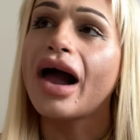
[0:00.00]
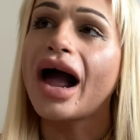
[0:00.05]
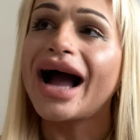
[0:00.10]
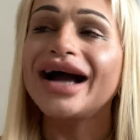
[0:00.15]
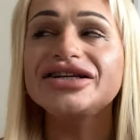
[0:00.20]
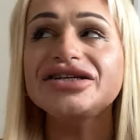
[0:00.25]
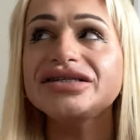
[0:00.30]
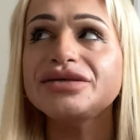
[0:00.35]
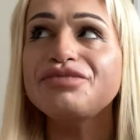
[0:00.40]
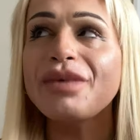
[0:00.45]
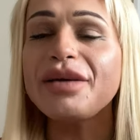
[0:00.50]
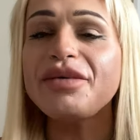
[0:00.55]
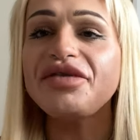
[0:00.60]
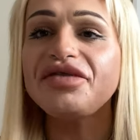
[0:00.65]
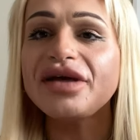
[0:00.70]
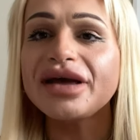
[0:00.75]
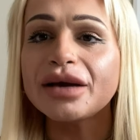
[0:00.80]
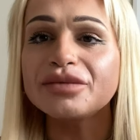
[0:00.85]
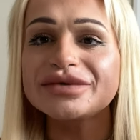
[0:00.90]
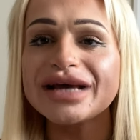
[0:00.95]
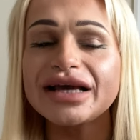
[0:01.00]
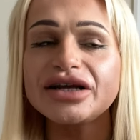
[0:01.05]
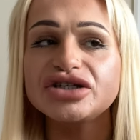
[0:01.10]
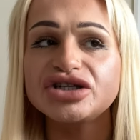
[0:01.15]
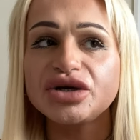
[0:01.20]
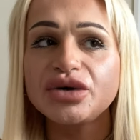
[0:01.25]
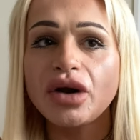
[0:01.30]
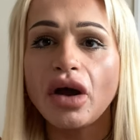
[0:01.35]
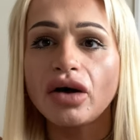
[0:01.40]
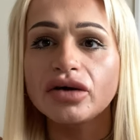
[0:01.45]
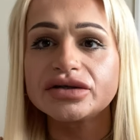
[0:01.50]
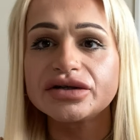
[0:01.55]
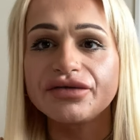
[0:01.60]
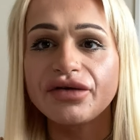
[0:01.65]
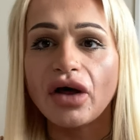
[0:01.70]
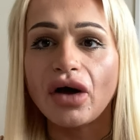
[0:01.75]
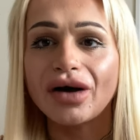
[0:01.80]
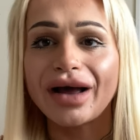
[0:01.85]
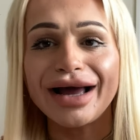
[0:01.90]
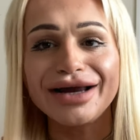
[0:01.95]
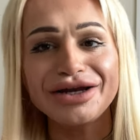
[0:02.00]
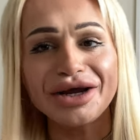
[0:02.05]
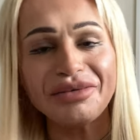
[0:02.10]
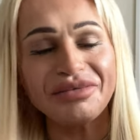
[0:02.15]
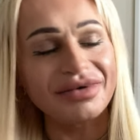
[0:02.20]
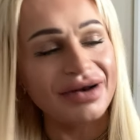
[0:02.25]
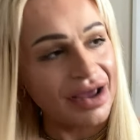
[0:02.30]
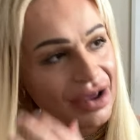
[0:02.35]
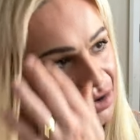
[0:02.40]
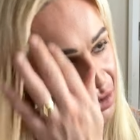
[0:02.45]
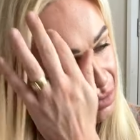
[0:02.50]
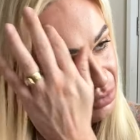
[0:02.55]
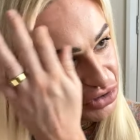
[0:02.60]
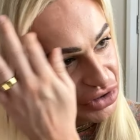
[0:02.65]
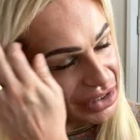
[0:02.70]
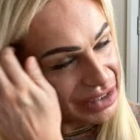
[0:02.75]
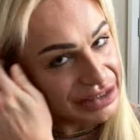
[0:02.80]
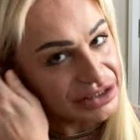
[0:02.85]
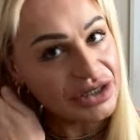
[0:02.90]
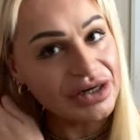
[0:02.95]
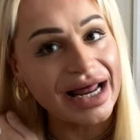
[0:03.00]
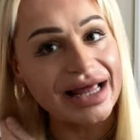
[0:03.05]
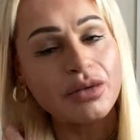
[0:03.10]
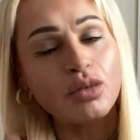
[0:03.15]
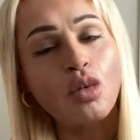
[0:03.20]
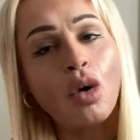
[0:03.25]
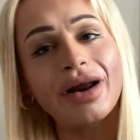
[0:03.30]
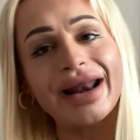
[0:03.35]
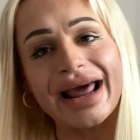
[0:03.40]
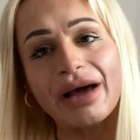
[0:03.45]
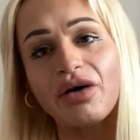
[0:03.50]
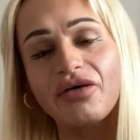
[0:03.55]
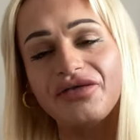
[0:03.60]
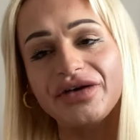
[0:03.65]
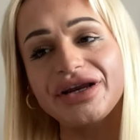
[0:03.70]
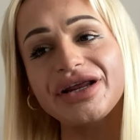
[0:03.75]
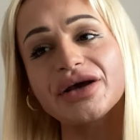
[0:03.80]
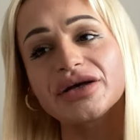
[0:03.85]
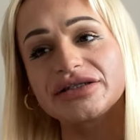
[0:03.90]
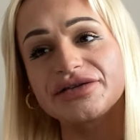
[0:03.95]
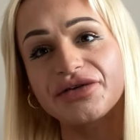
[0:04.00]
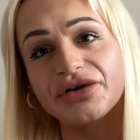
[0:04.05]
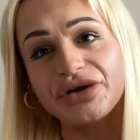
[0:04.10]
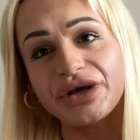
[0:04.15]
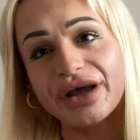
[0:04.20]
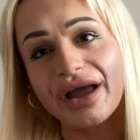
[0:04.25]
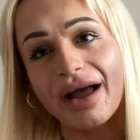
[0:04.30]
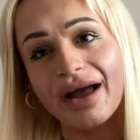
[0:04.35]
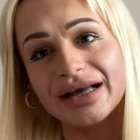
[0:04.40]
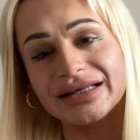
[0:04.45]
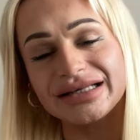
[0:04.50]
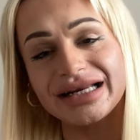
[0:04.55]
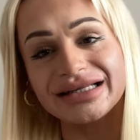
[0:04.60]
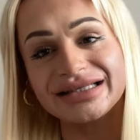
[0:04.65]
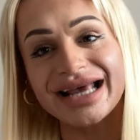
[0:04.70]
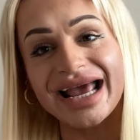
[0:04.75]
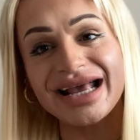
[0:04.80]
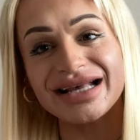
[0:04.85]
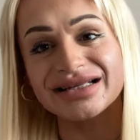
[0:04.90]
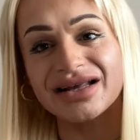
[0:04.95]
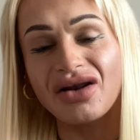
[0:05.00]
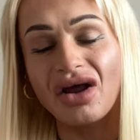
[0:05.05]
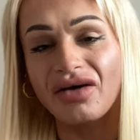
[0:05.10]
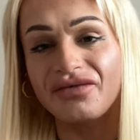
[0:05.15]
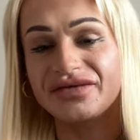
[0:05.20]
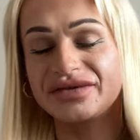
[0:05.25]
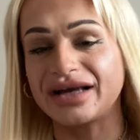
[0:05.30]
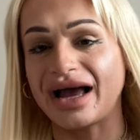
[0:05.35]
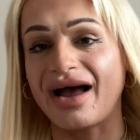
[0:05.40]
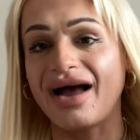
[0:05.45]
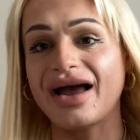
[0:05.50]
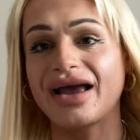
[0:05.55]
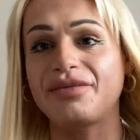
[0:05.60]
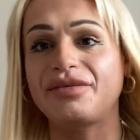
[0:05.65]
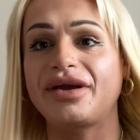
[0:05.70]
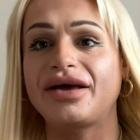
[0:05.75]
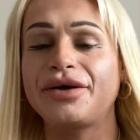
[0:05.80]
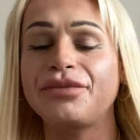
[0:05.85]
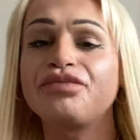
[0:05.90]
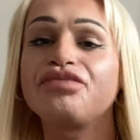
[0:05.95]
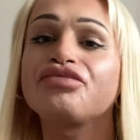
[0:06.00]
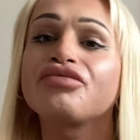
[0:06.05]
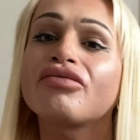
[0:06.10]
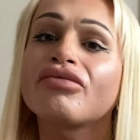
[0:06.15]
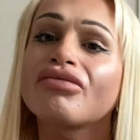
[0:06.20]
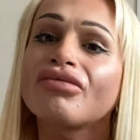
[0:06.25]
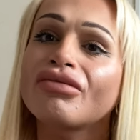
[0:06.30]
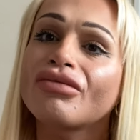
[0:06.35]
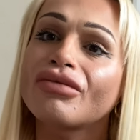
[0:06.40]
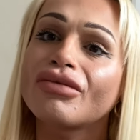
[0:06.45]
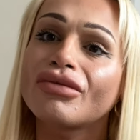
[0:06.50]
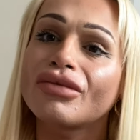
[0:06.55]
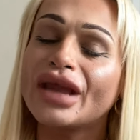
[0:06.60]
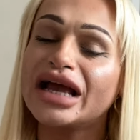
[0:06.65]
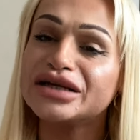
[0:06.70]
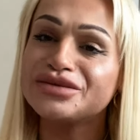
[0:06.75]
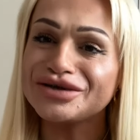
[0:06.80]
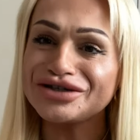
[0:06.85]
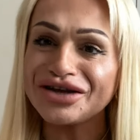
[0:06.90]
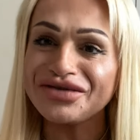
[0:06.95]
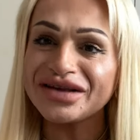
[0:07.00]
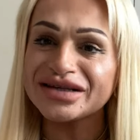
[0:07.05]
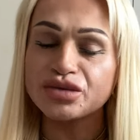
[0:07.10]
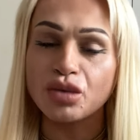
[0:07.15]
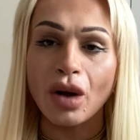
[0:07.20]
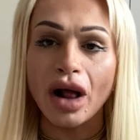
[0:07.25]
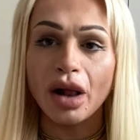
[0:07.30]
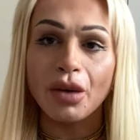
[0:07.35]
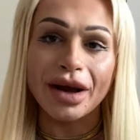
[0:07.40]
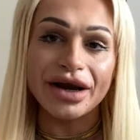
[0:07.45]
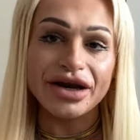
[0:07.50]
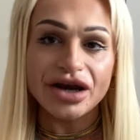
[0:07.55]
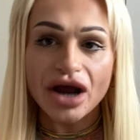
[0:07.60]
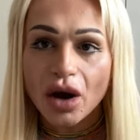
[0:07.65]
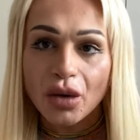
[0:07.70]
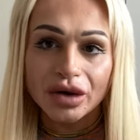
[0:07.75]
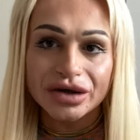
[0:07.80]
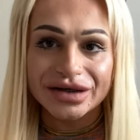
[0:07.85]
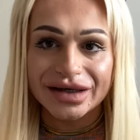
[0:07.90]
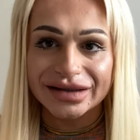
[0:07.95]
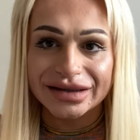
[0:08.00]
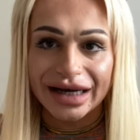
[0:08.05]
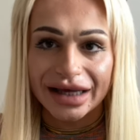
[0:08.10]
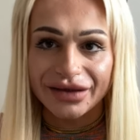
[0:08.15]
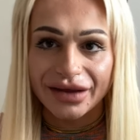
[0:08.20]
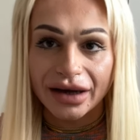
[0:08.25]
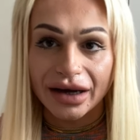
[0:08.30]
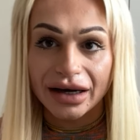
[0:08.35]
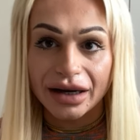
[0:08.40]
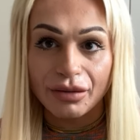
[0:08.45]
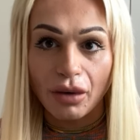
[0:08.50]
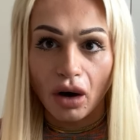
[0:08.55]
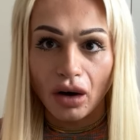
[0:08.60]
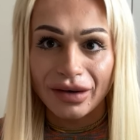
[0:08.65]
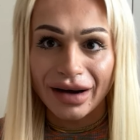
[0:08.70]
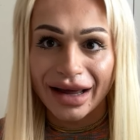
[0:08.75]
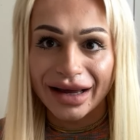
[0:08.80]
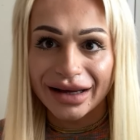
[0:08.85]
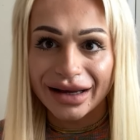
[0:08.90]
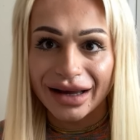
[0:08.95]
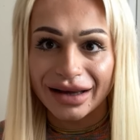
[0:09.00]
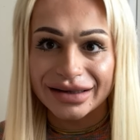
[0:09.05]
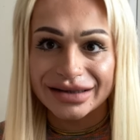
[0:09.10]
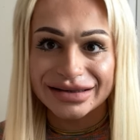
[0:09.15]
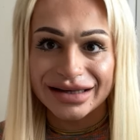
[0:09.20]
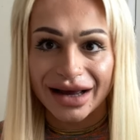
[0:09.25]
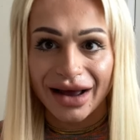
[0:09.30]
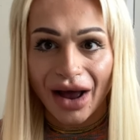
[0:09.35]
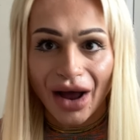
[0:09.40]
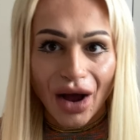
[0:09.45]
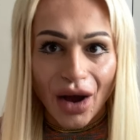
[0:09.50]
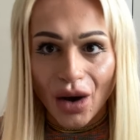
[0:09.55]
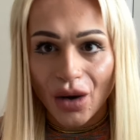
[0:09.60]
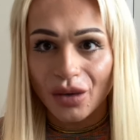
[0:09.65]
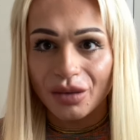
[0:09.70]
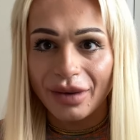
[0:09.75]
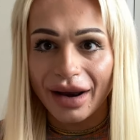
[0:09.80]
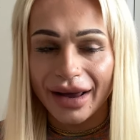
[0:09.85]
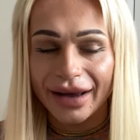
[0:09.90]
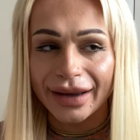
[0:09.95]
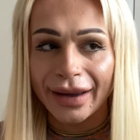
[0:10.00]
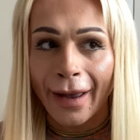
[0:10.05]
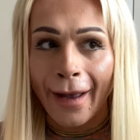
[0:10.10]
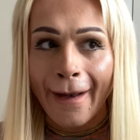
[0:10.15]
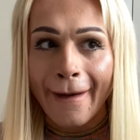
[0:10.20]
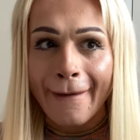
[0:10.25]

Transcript: I just maybe think I'm taking too long to vlog. I don't know. I'm trying to do like one hour videos for you guys. And it takes a lot of time. Like, especially in this world where no one does anything anymore and like is at home like